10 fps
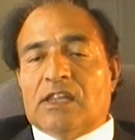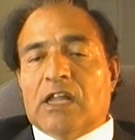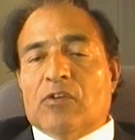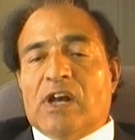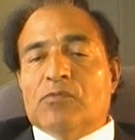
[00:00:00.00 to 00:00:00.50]

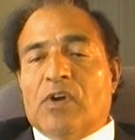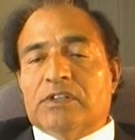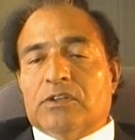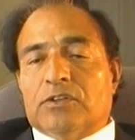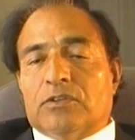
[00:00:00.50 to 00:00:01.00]
Now I
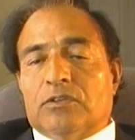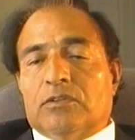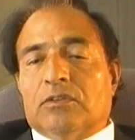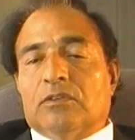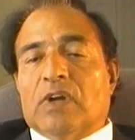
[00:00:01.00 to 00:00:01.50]
went
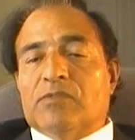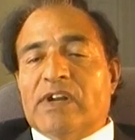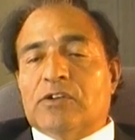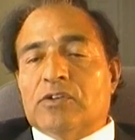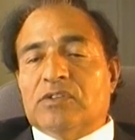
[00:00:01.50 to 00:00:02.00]

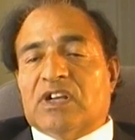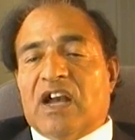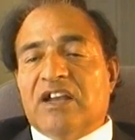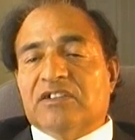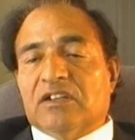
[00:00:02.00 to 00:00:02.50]
to the
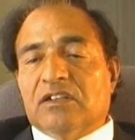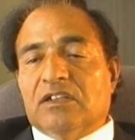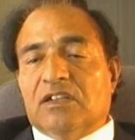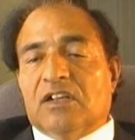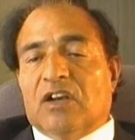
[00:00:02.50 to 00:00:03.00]
Kaiser
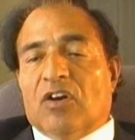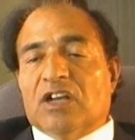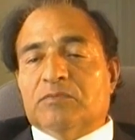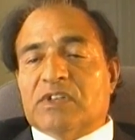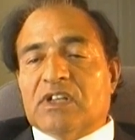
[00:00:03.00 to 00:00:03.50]

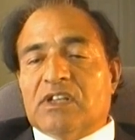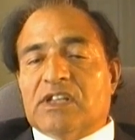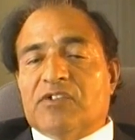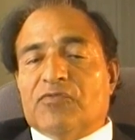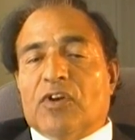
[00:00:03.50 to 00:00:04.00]
Hospital.
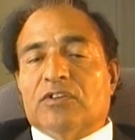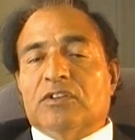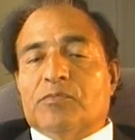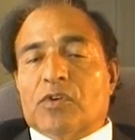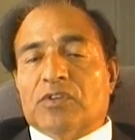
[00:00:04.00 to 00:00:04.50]
They
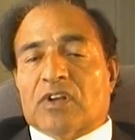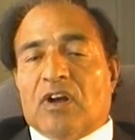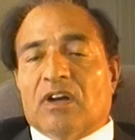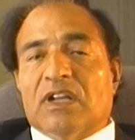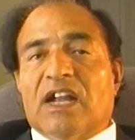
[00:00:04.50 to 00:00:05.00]
followed the
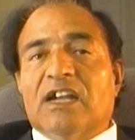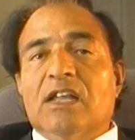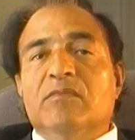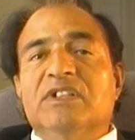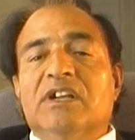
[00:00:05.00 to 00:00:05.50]
protocol
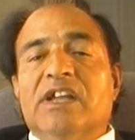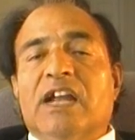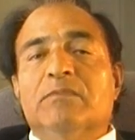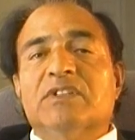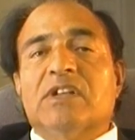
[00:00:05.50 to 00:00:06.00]
and immediately
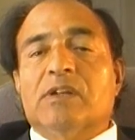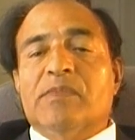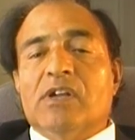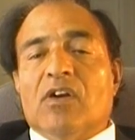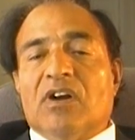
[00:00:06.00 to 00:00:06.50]
administered
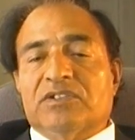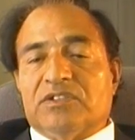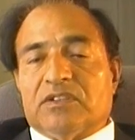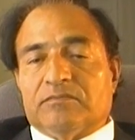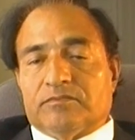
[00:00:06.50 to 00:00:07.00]
me
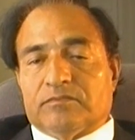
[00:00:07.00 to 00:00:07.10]
oxygen,